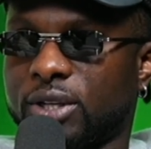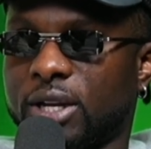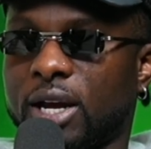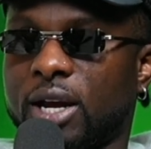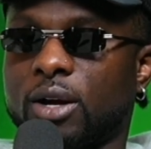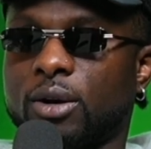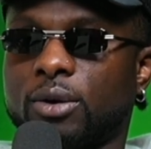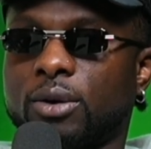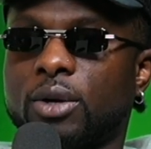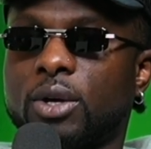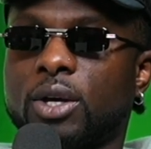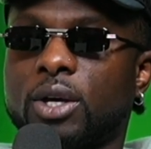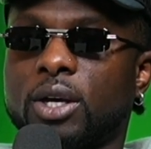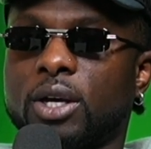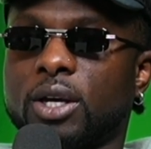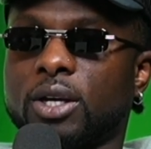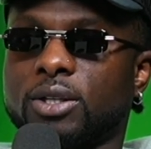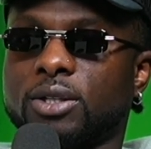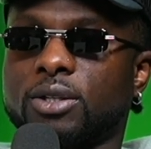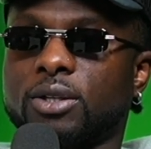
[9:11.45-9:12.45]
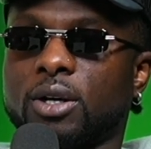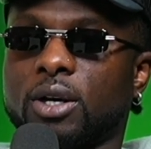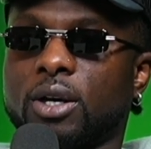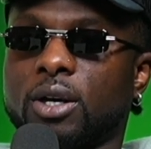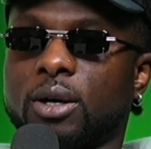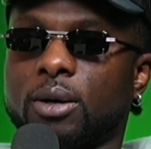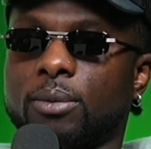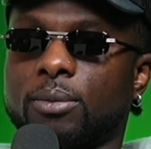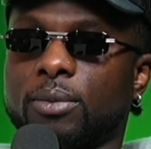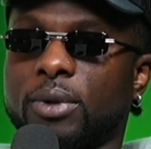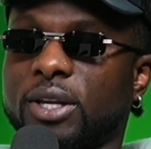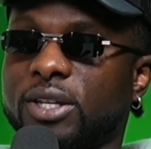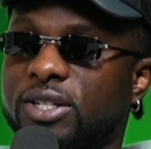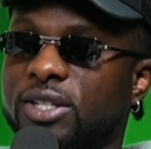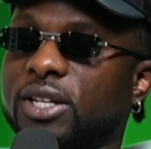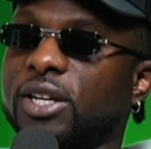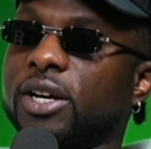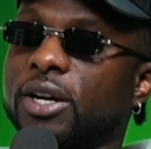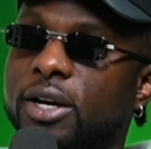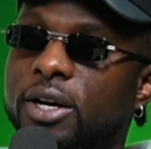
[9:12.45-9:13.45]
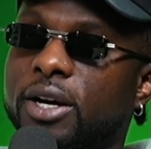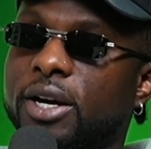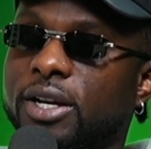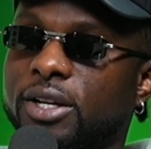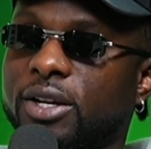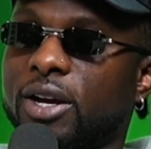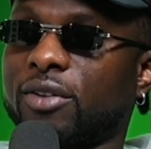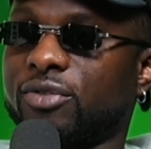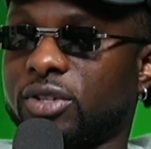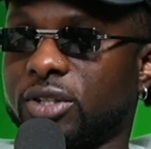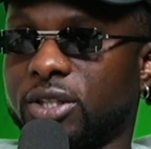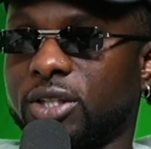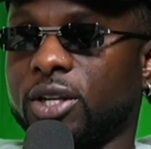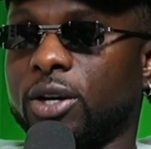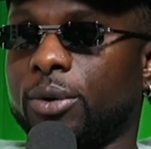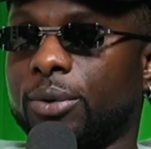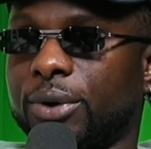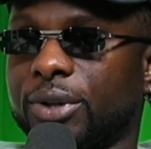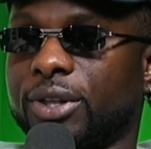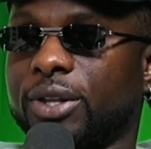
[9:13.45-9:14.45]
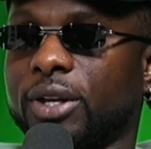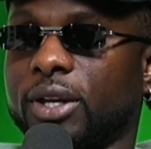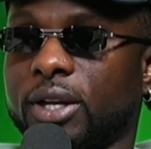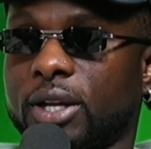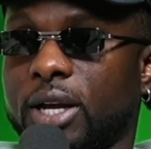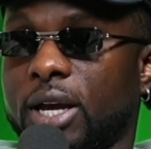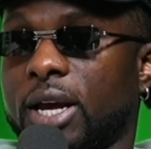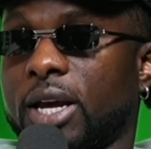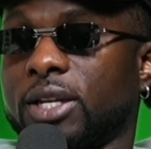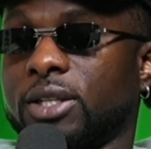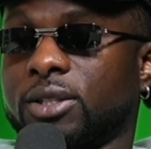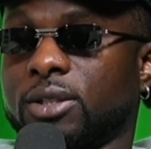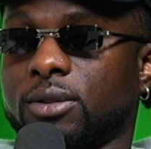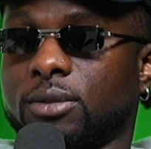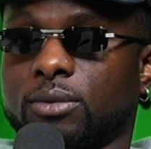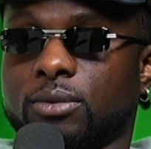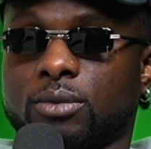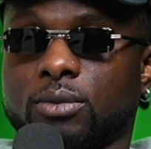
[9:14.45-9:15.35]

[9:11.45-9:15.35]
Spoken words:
Now it's here, and you have to deal with it as